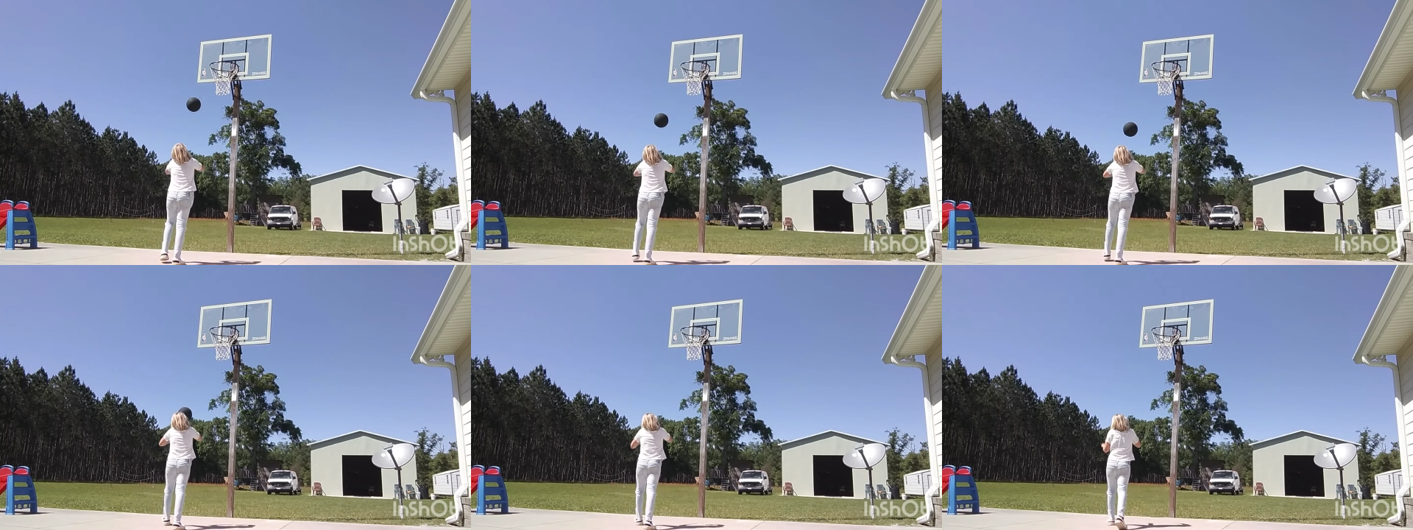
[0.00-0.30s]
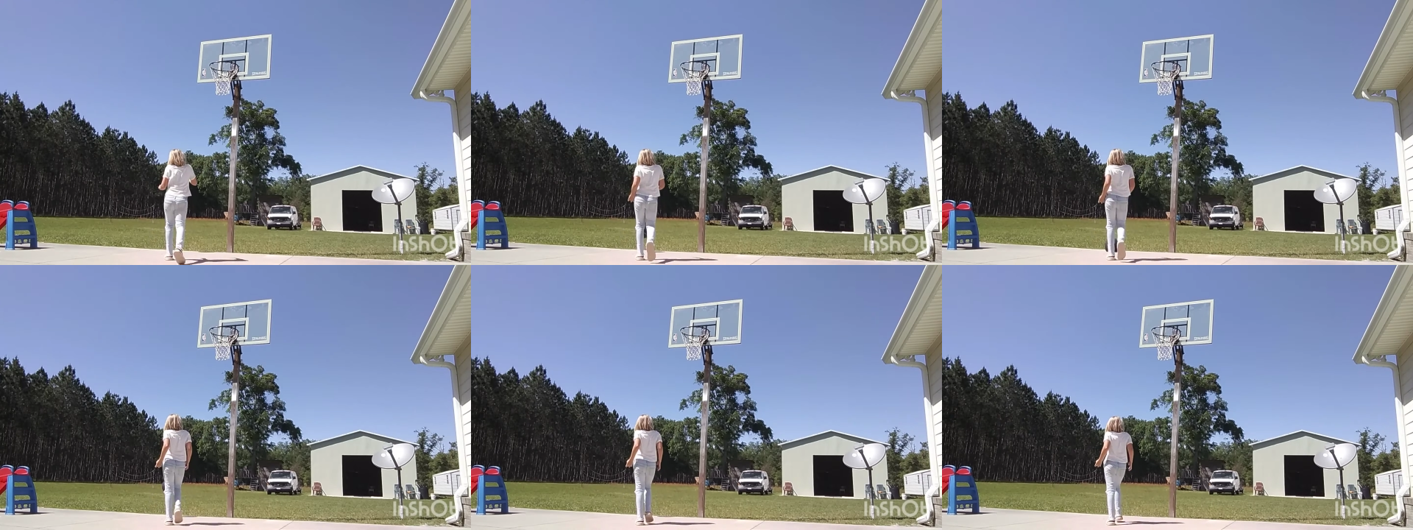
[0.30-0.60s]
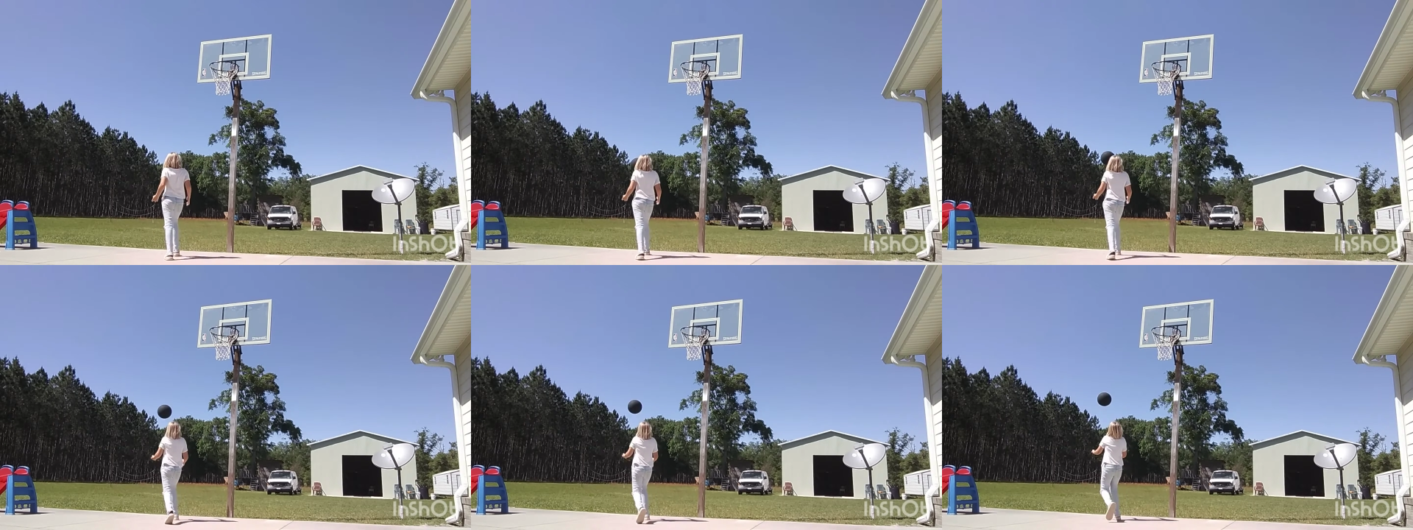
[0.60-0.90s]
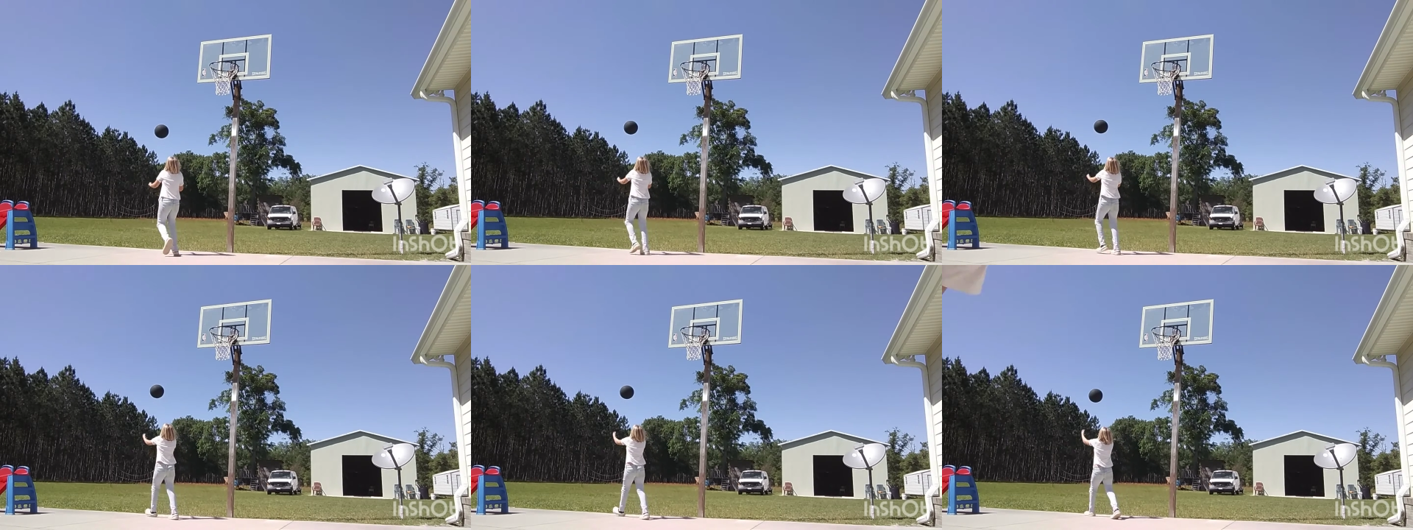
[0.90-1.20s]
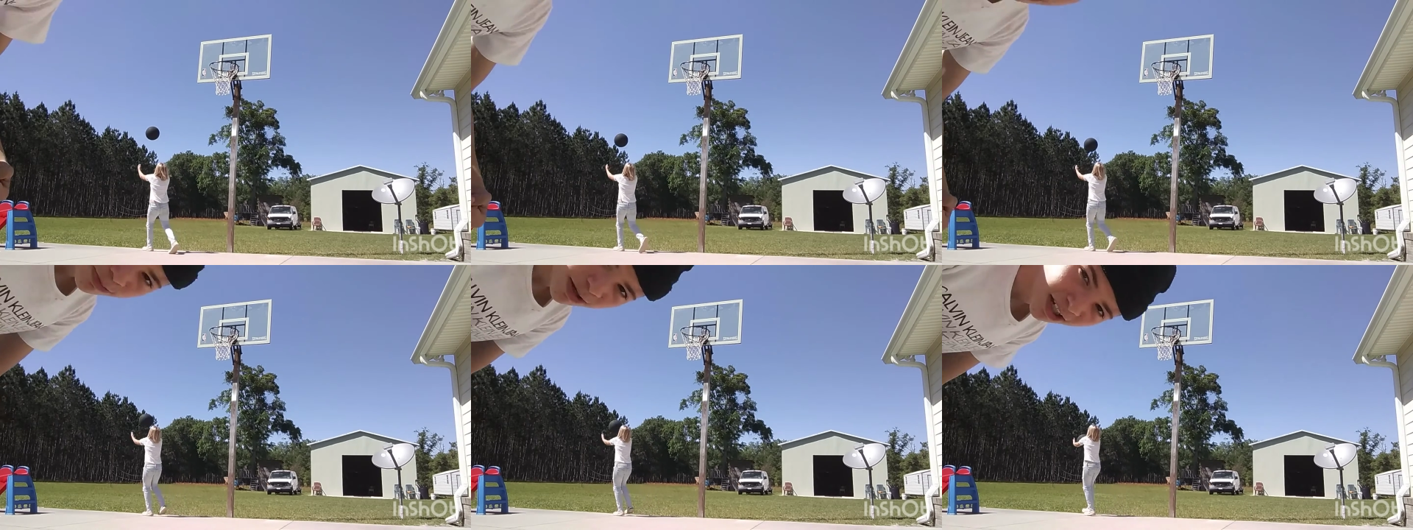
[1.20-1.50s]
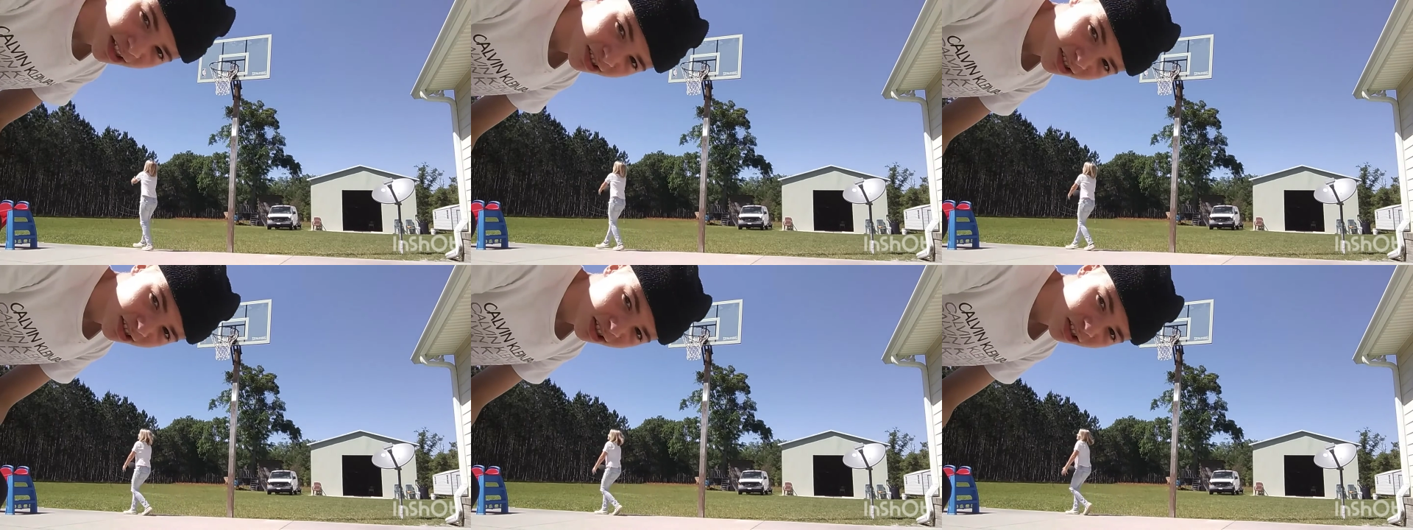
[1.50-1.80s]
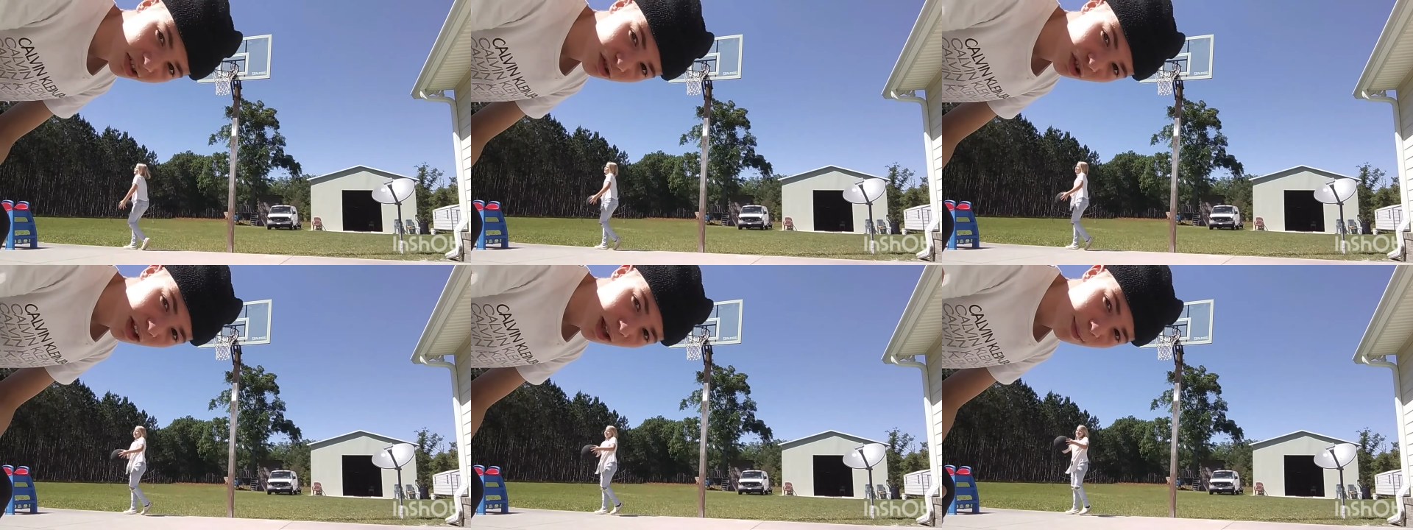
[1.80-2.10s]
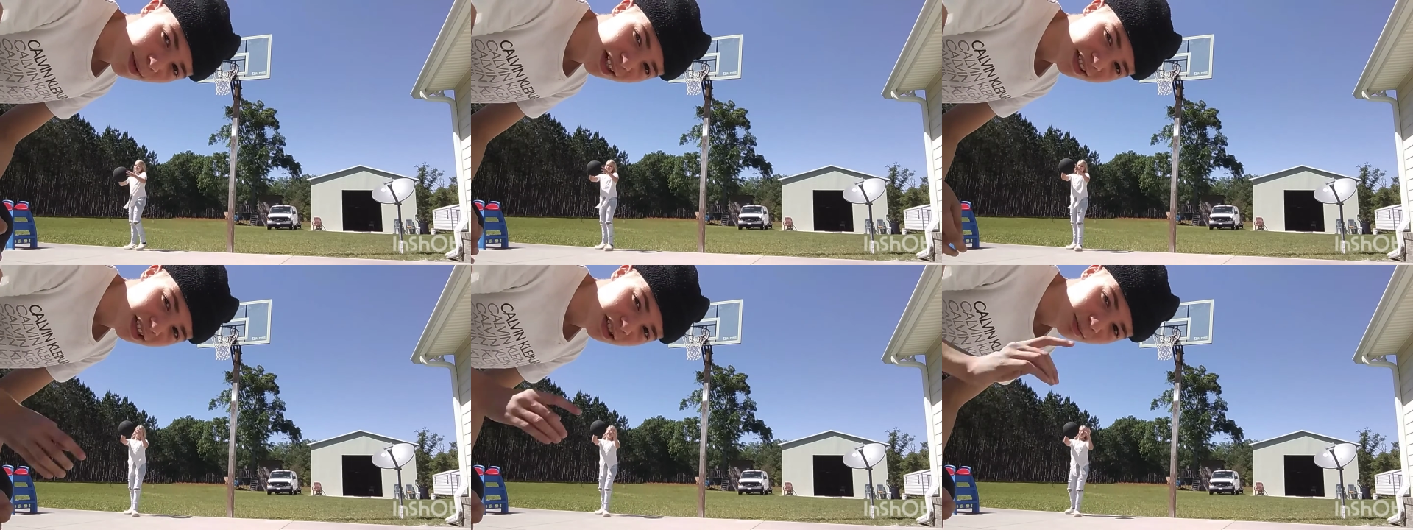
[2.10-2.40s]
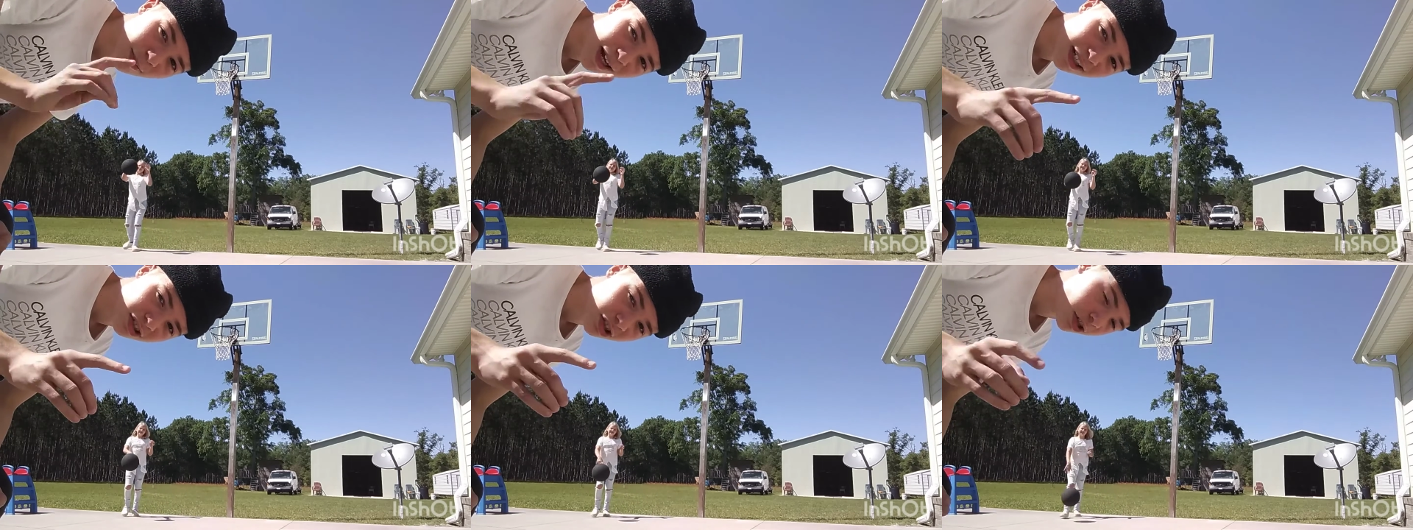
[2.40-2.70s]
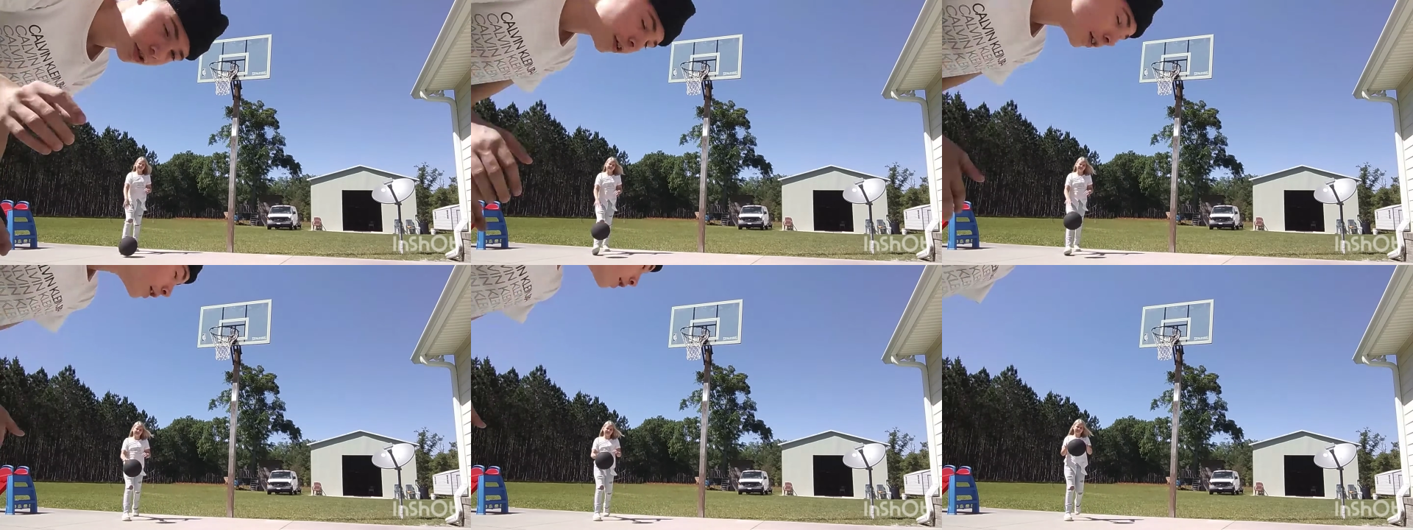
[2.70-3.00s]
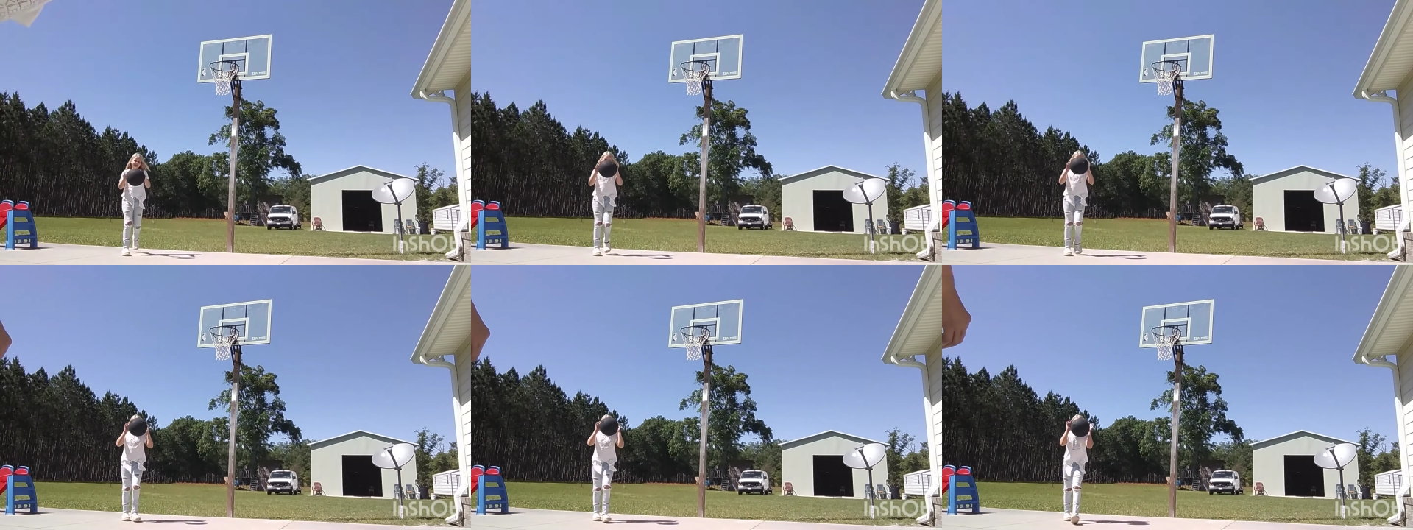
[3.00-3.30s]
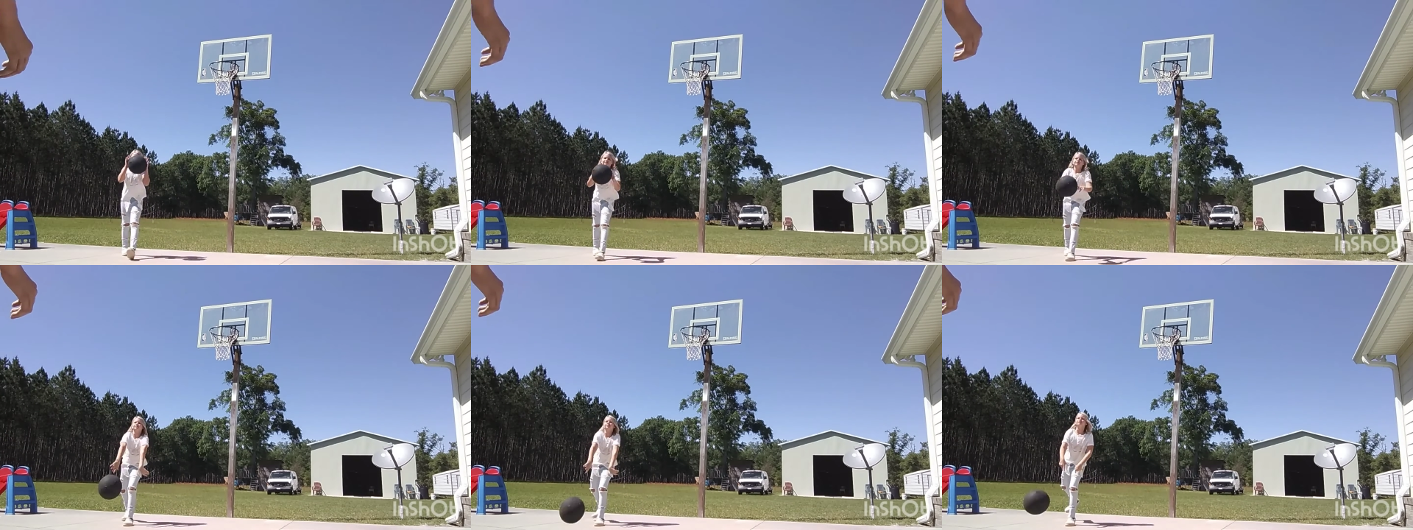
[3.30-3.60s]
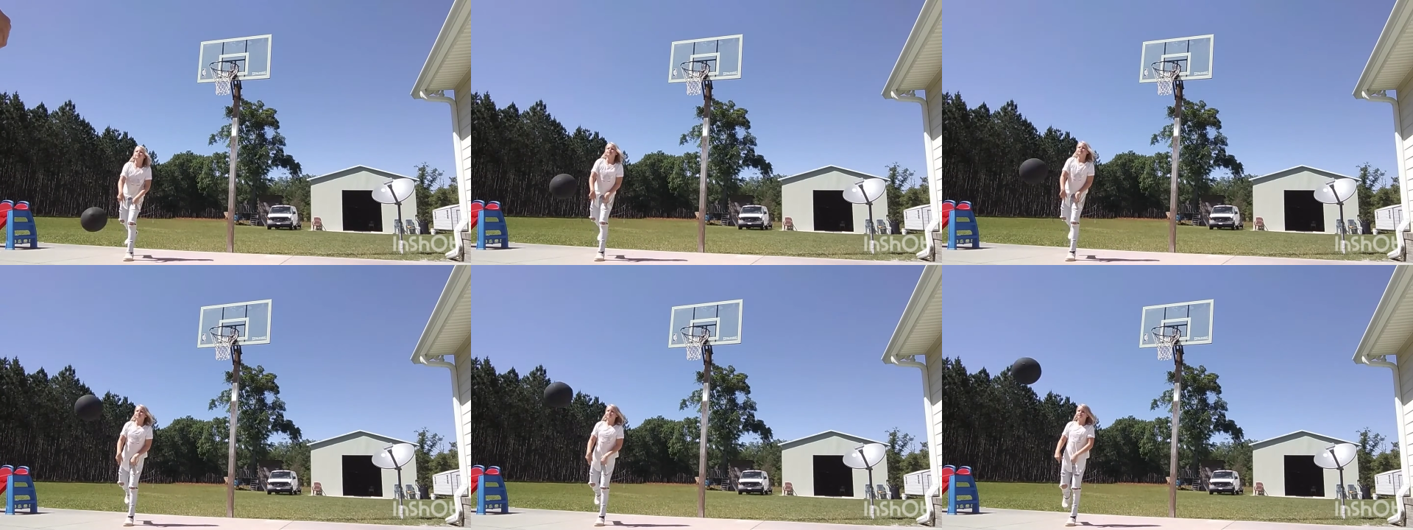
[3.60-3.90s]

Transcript: (no speaker visible)